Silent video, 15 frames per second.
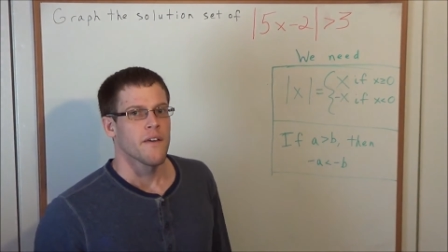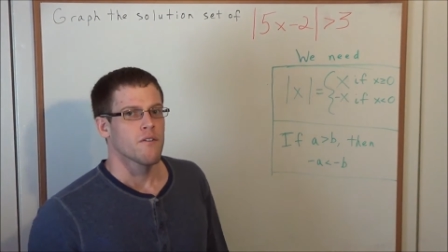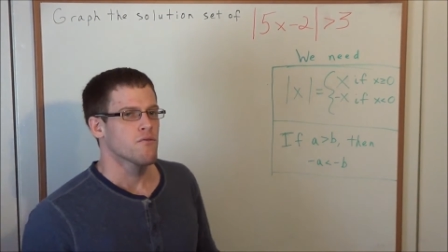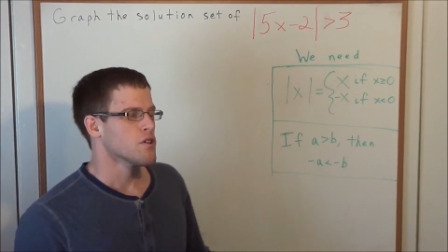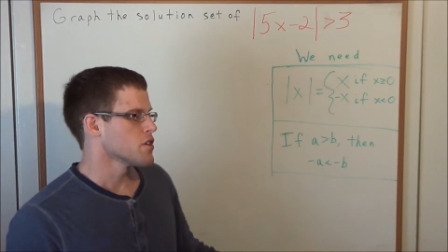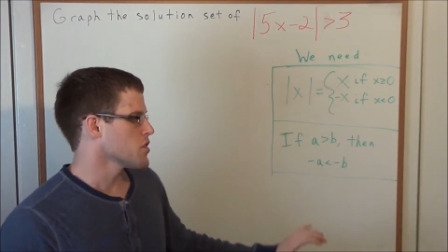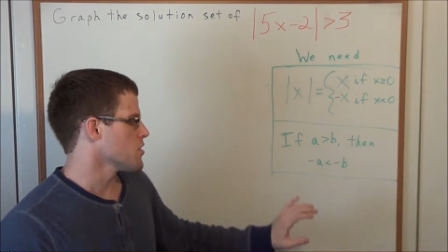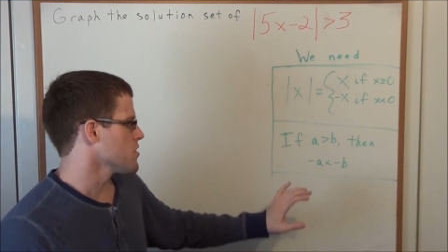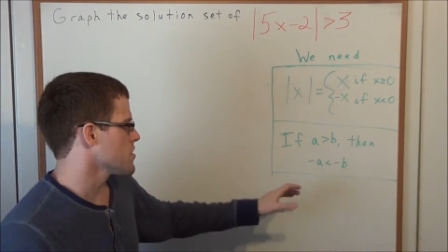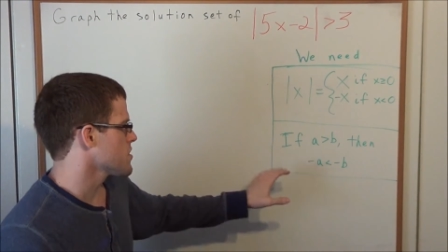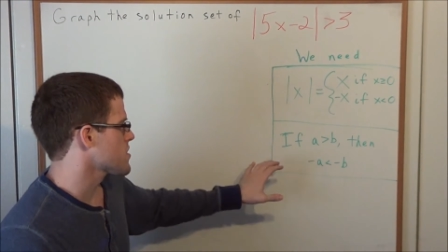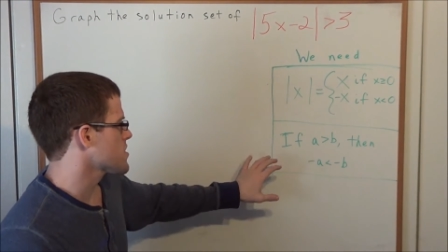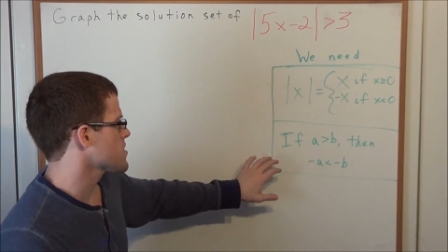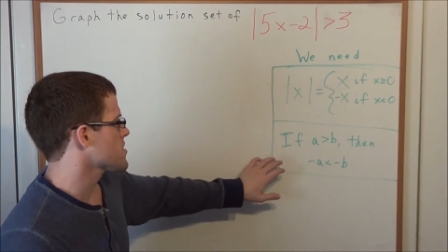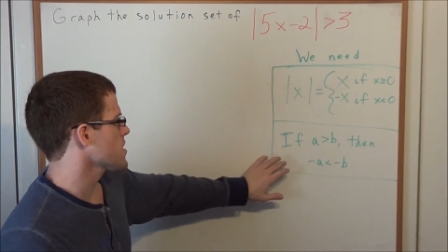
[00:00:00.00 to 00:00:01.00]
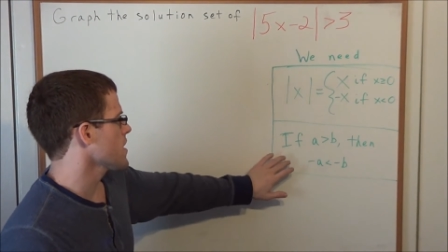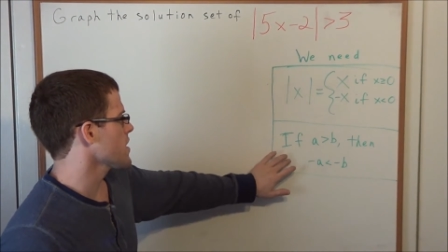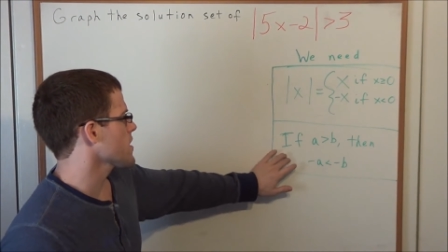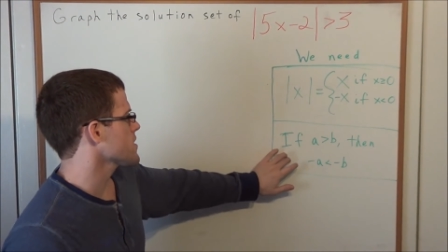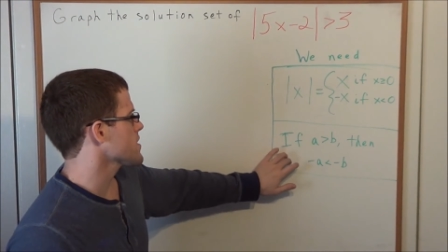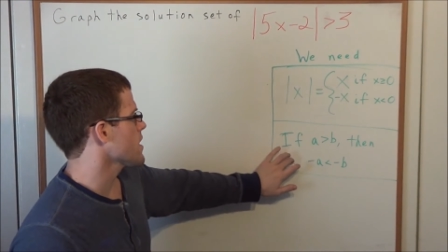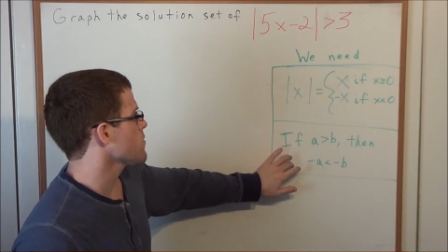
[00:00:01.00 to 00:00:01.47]
Really all this is
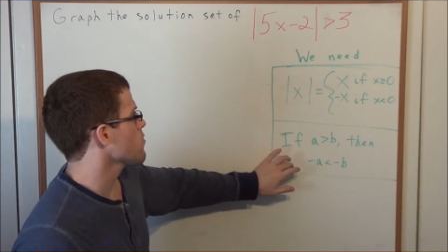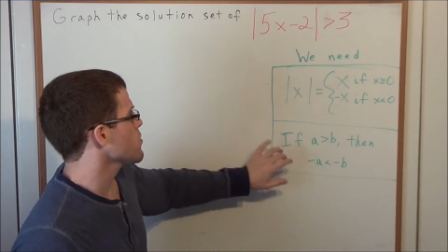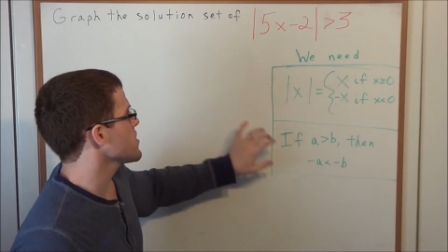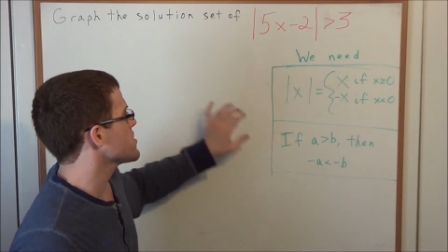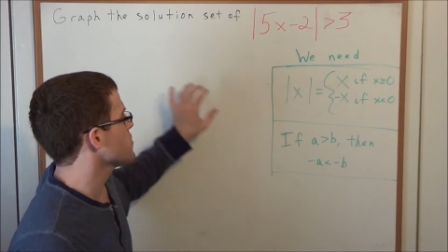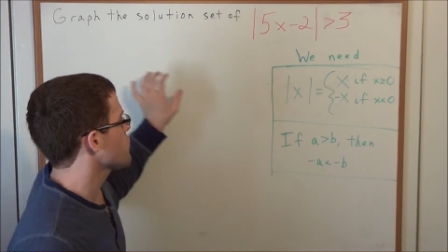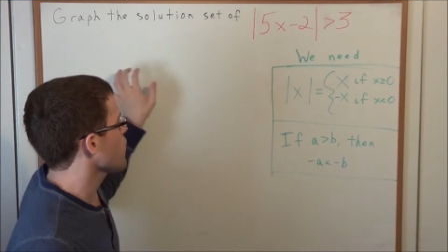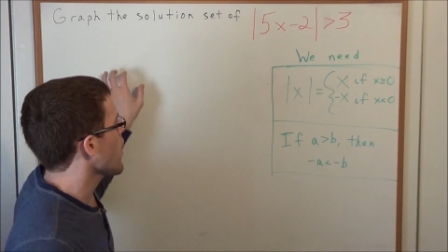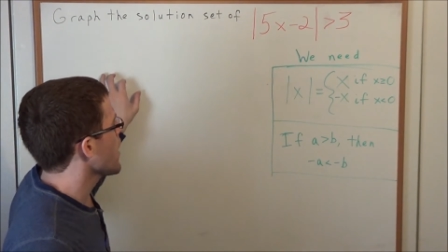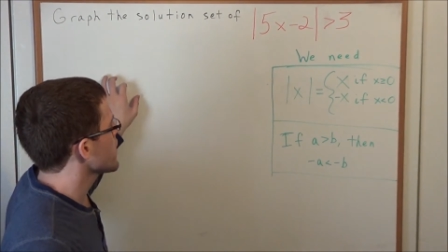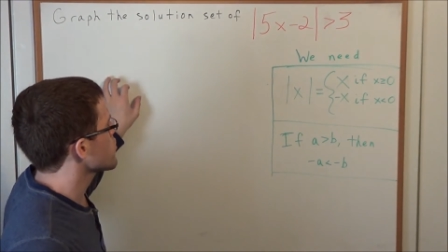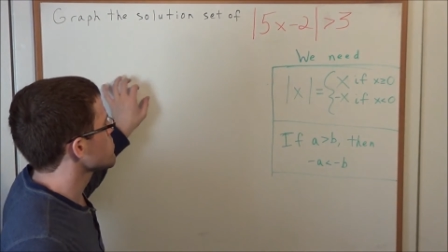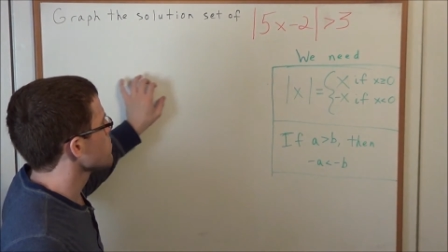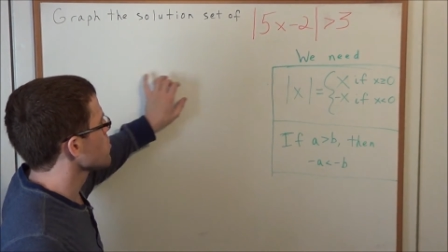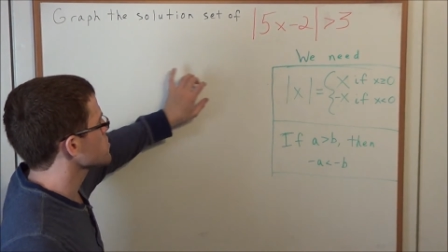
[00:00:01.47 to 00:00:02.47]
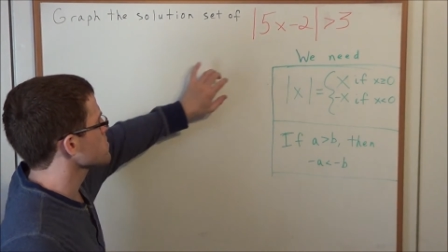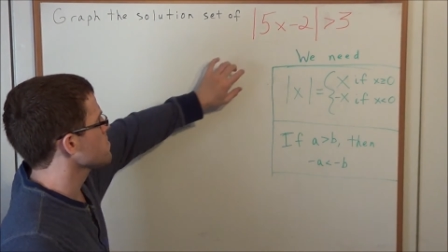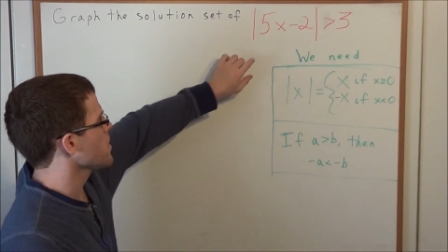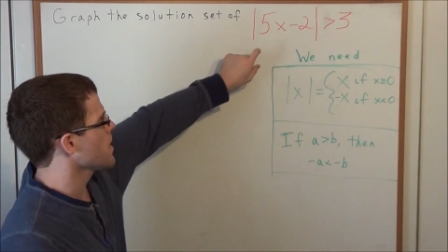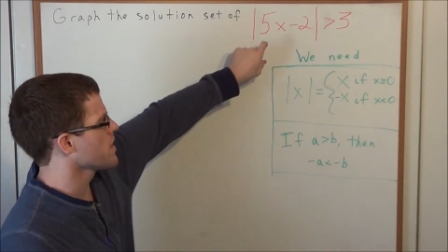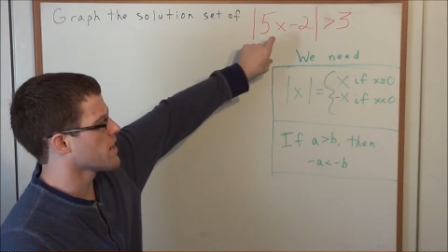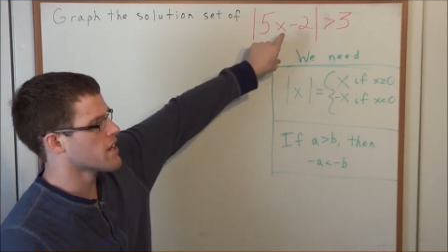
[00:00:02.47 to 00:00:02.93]
saying is that when we divide or
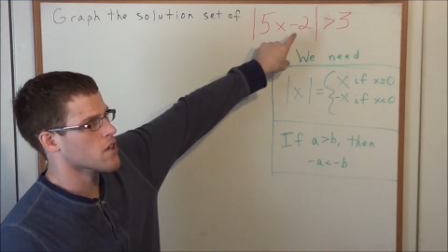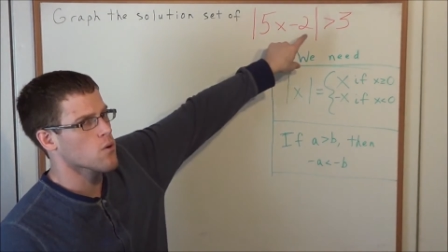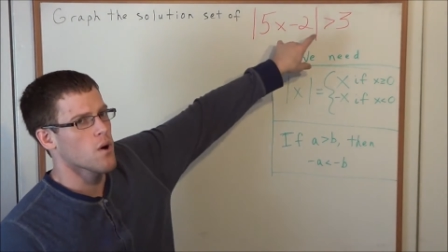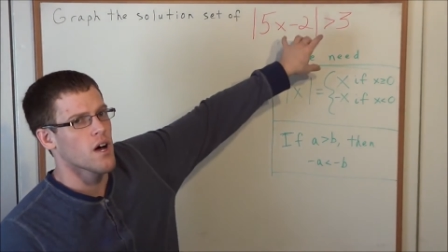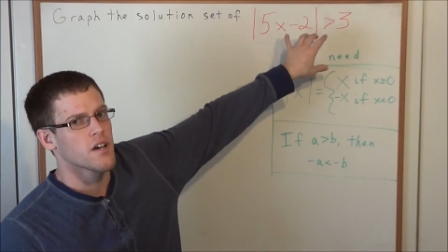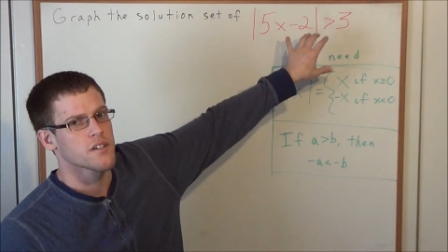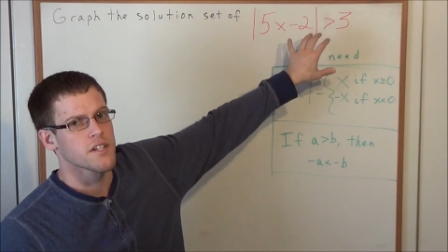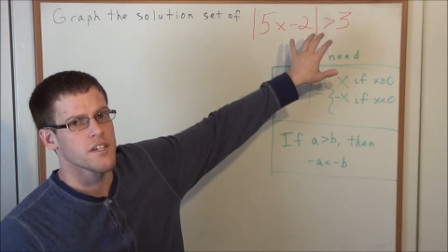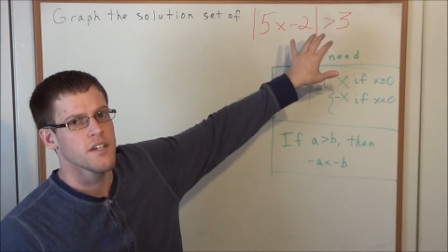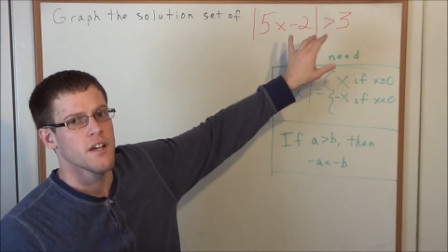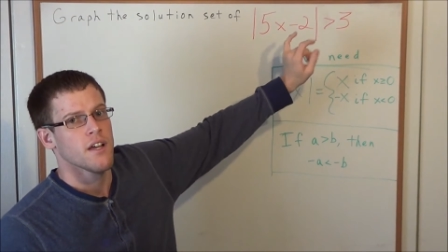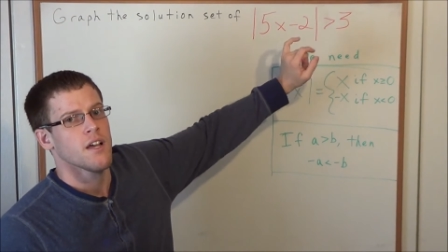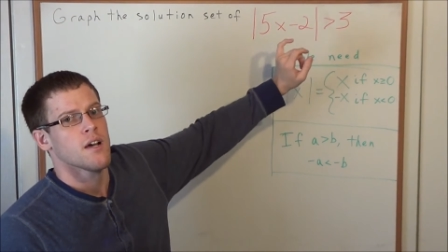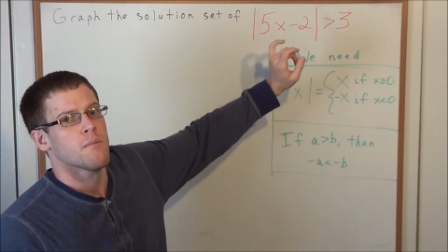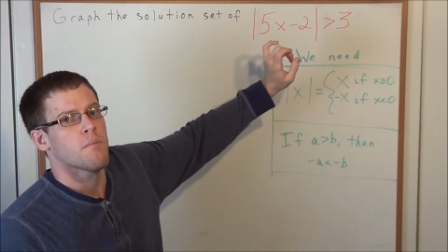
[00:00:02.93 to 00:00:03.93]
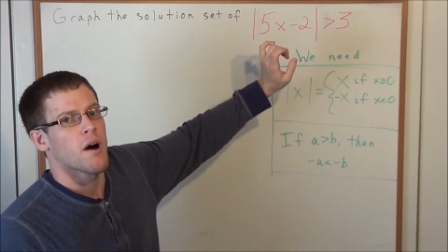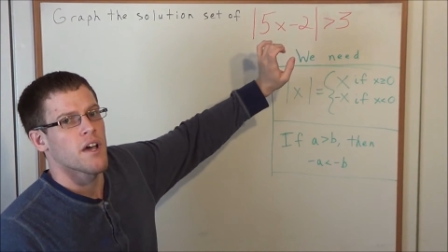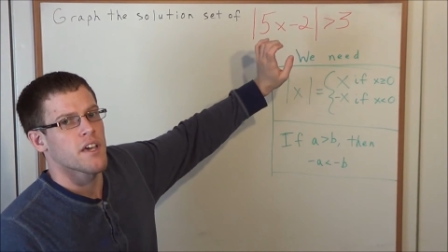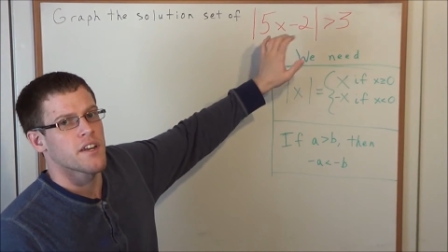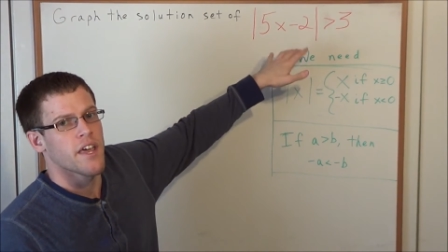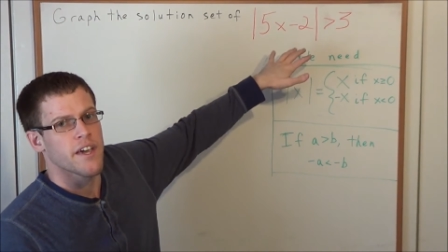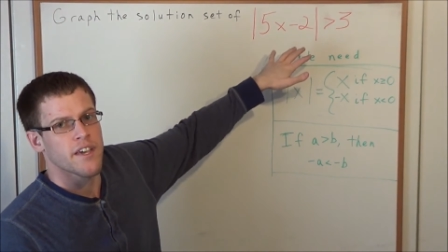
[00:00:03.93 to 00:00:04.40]
multiply an inequality by
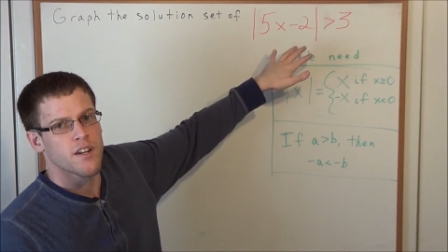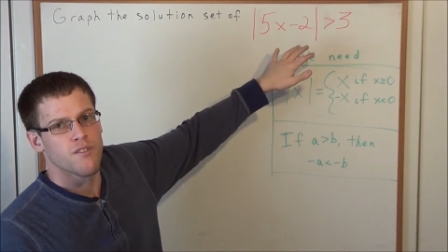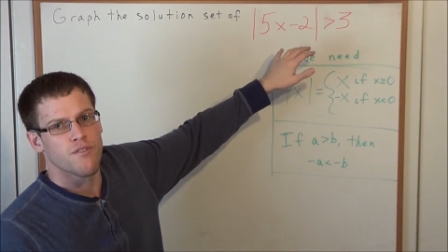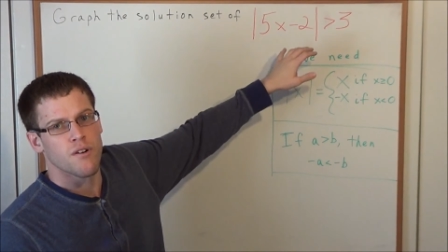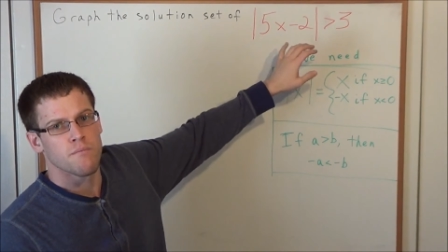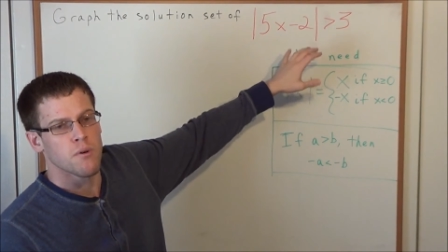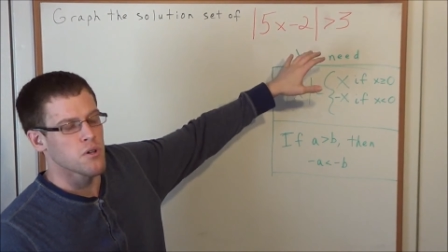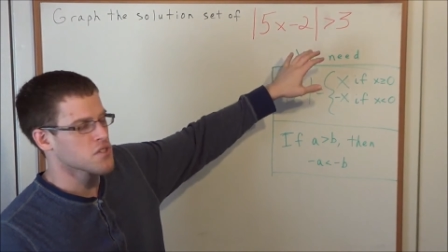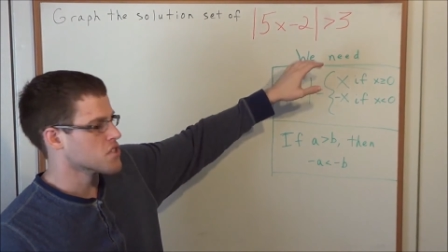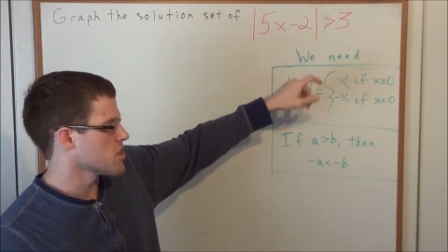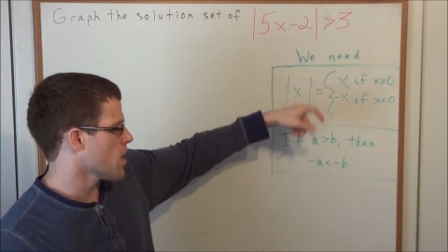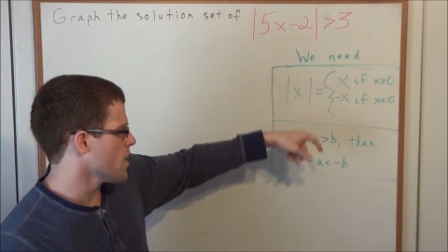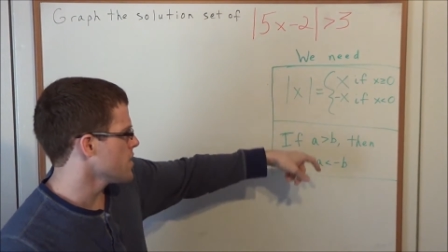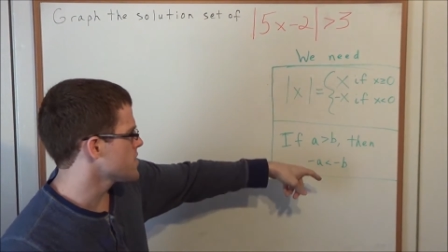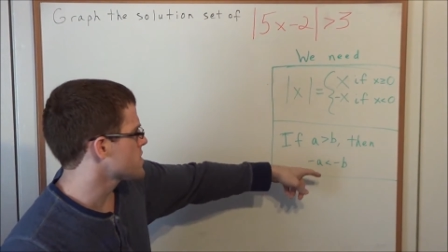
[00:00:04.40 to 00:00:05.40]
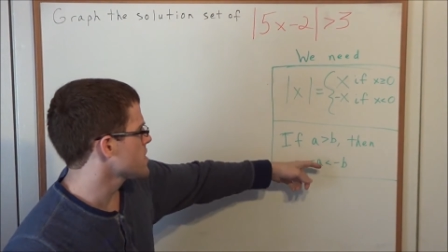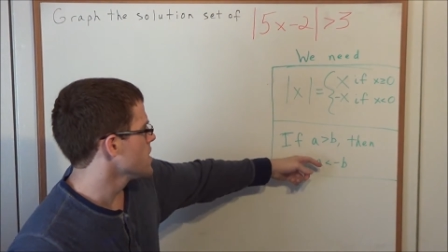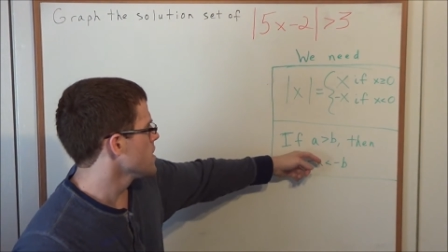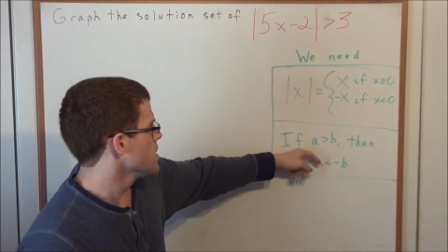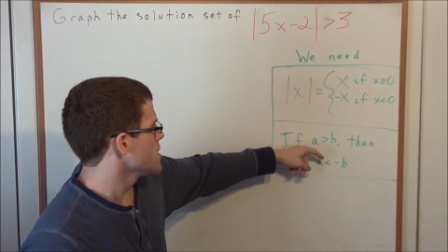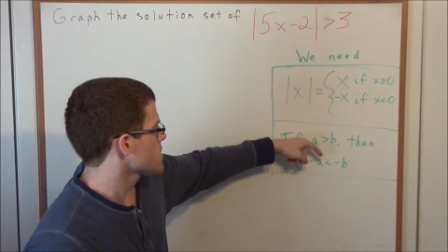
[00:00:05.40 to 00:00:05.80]
a negative on both sides,